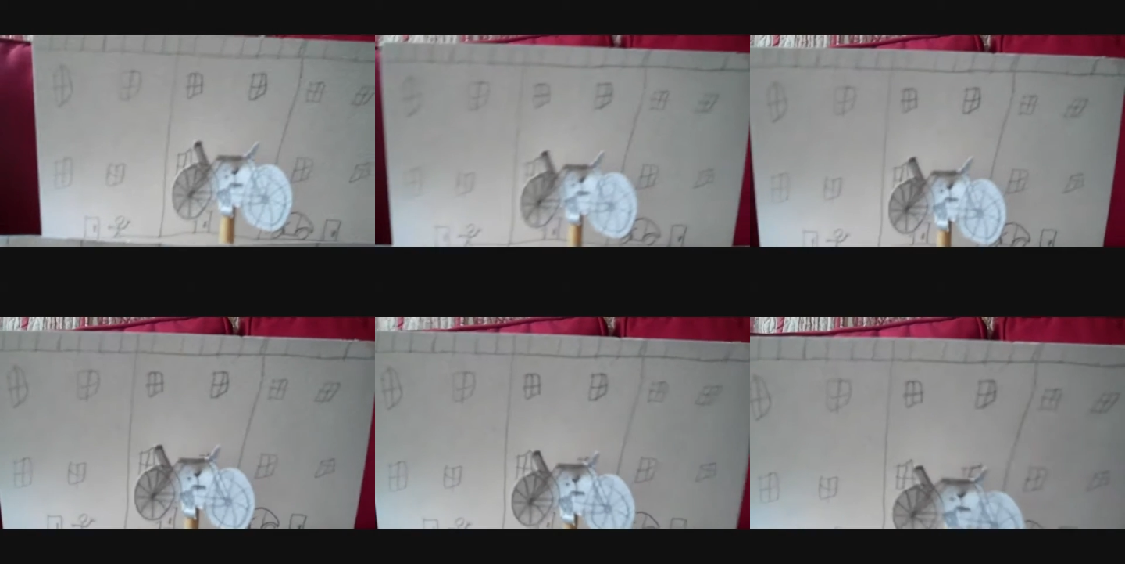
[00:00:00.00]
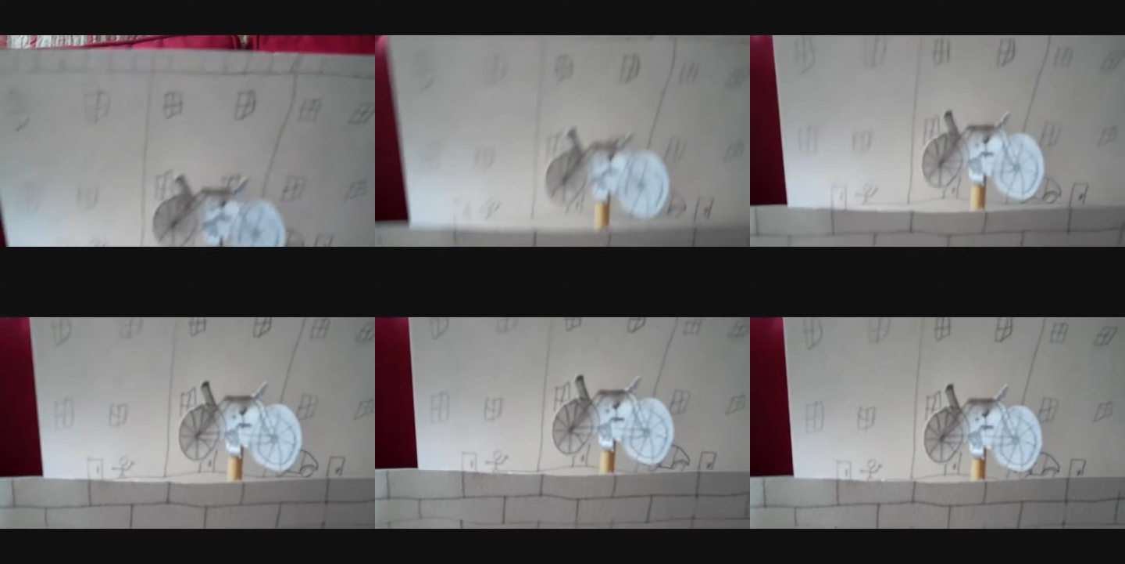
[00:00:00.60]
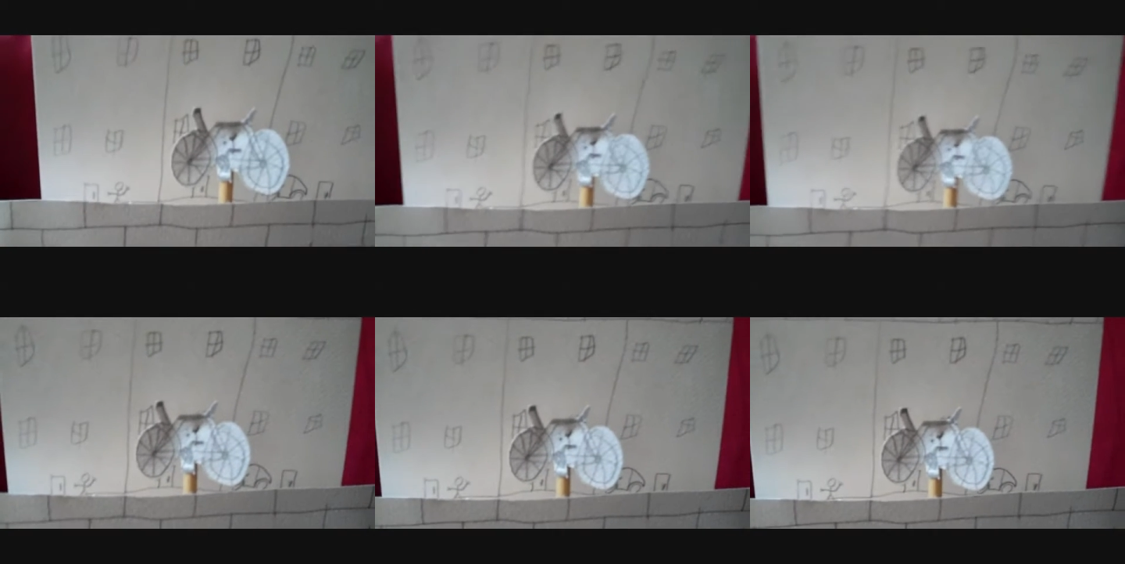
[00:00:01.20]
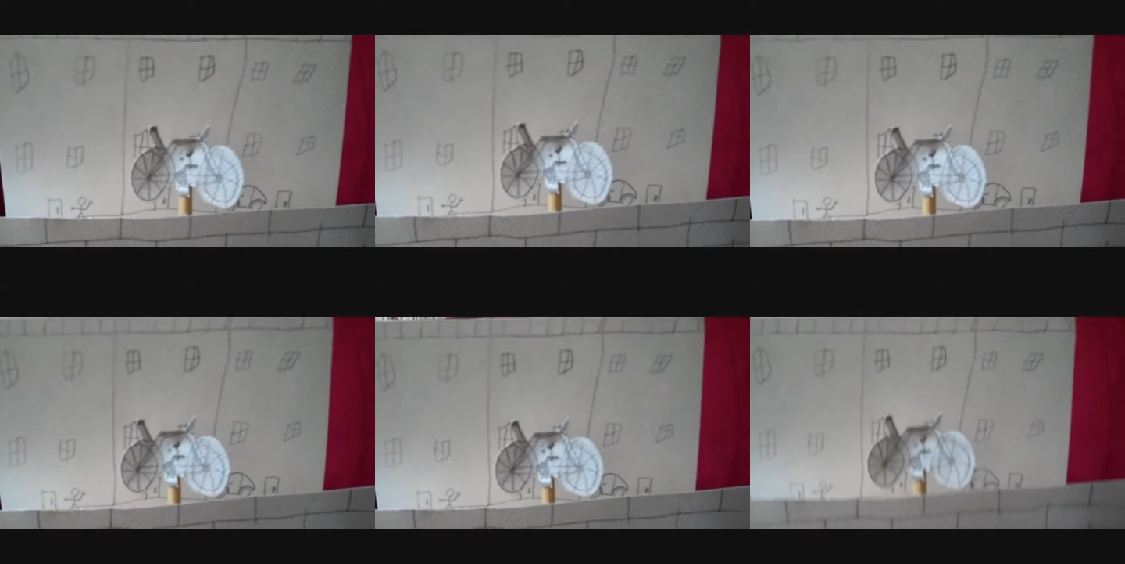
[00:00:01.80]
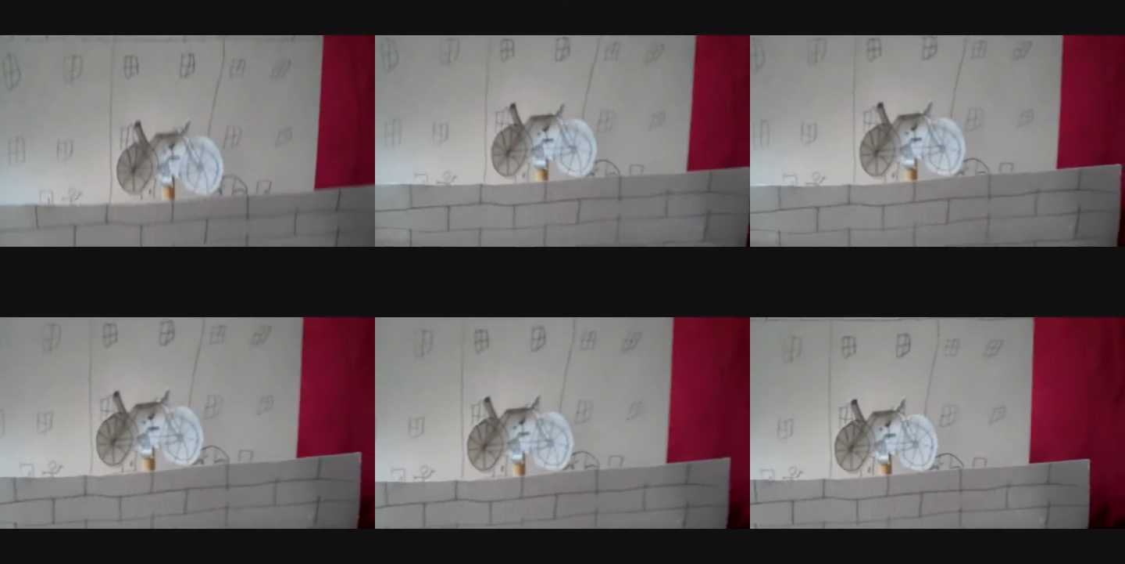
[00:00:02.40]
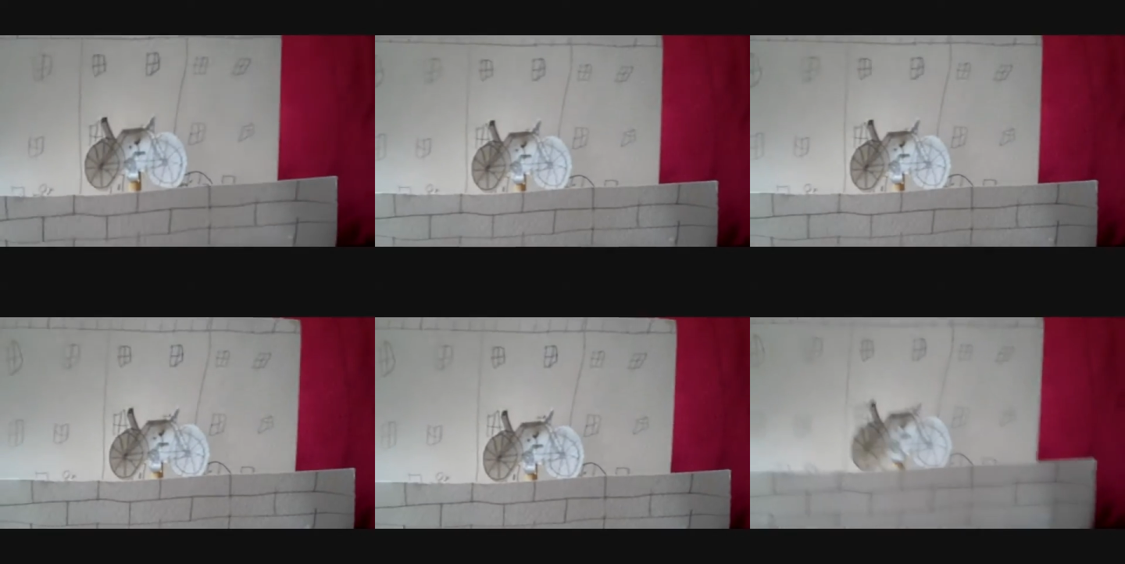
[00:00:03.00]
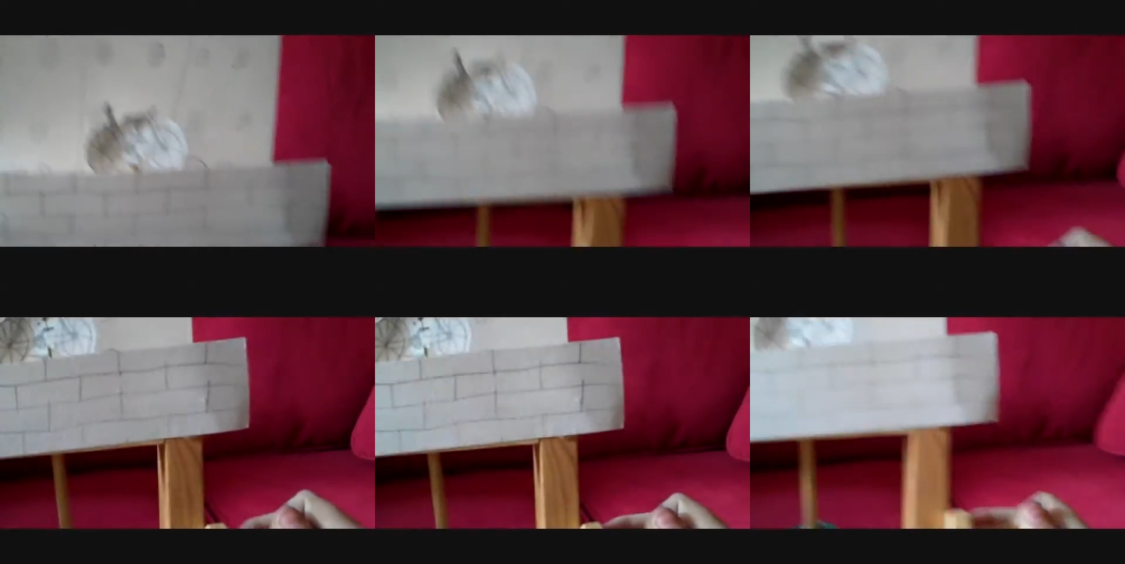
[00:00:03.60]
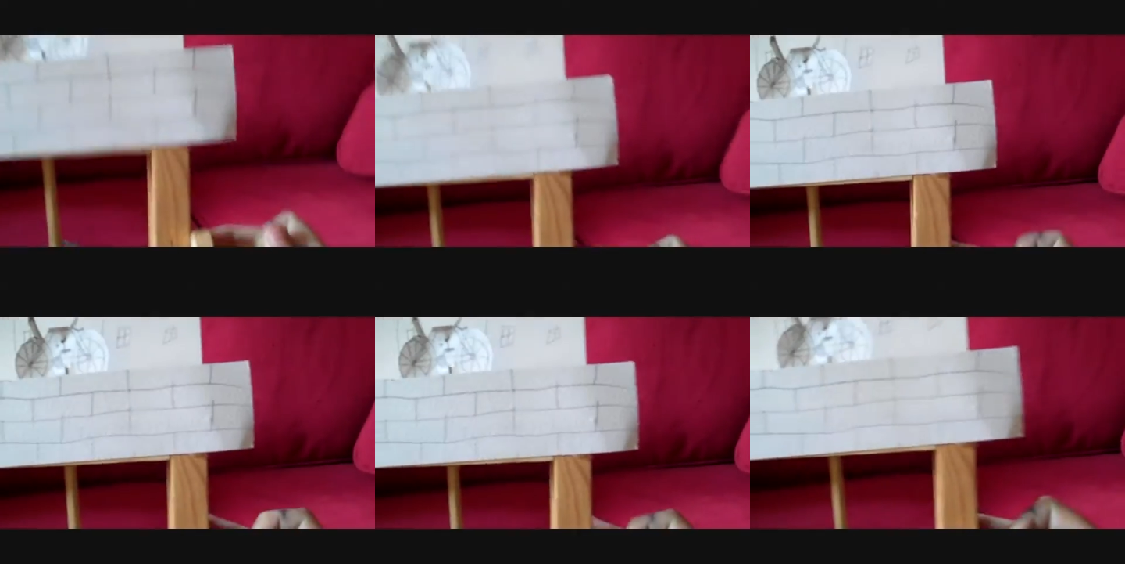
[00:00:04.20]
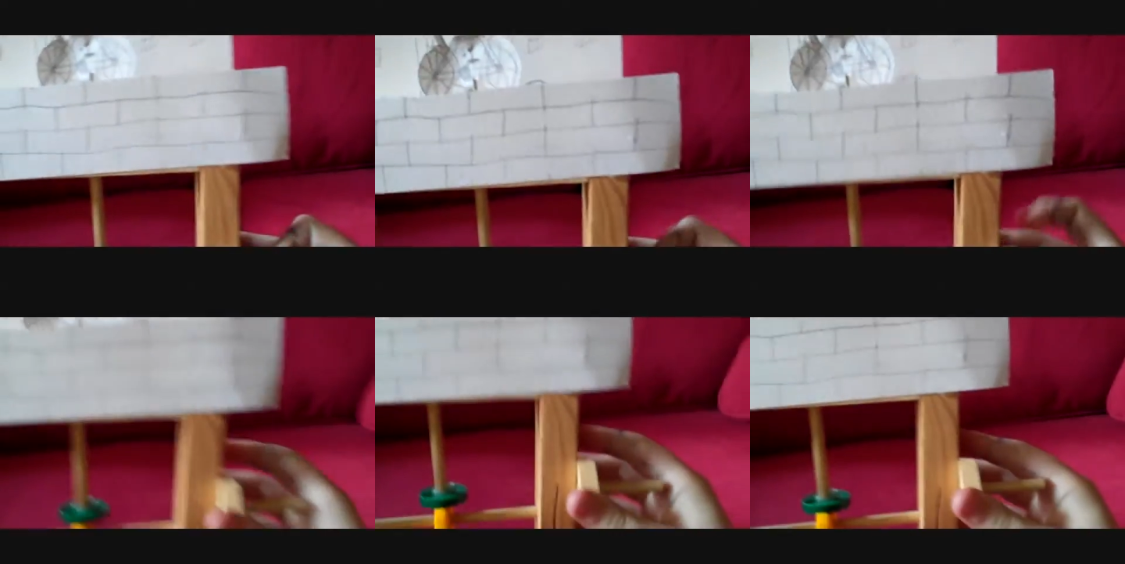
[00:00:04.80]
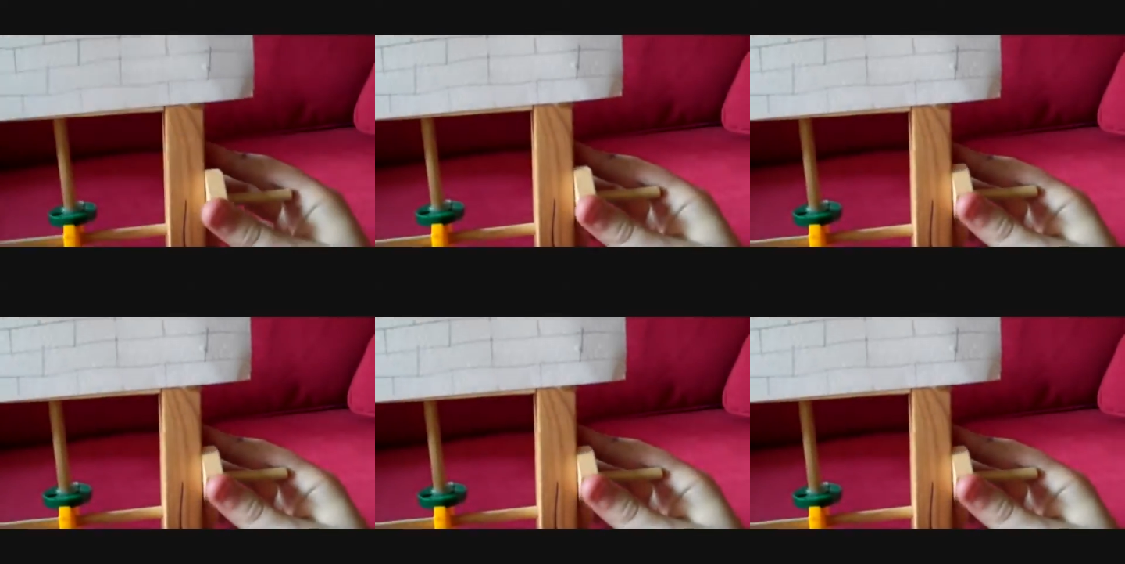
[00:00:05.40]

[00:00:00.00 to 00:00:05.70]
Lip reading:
(no speaker visible)